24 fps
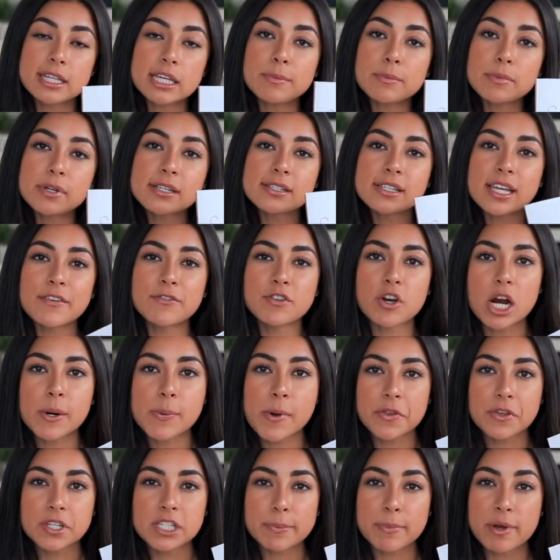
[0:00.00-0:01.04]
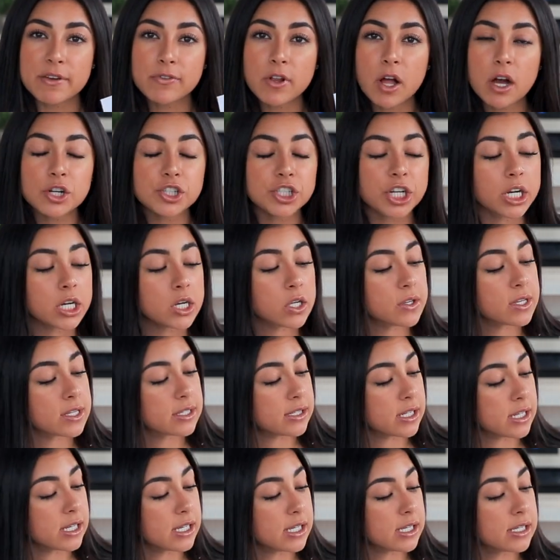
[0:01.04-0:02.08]
Seamless. I've talked about this on my vlog channel. This
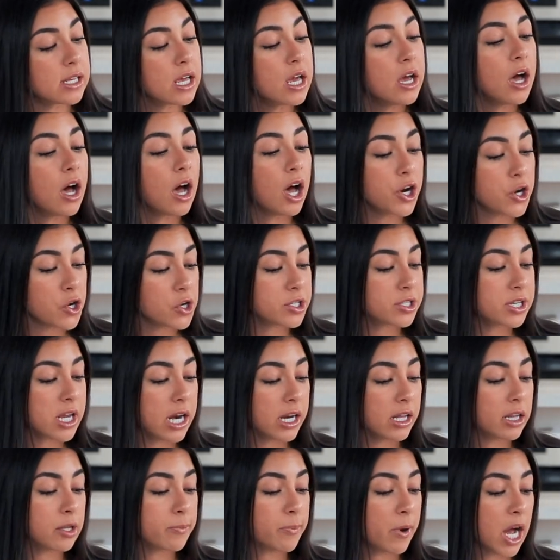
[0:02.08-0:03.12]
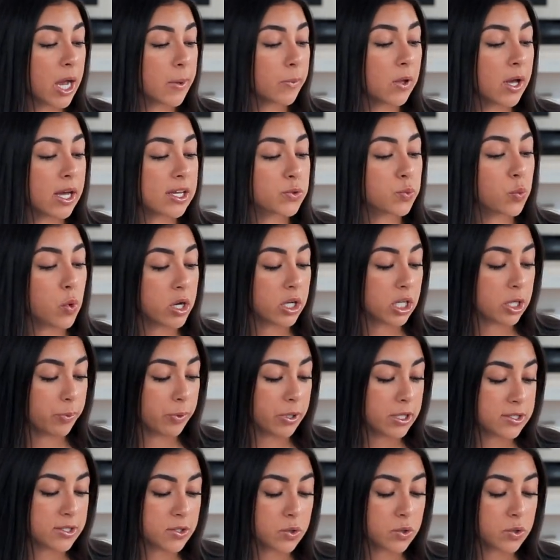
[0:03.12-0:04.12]
is understanding the Bible as one complete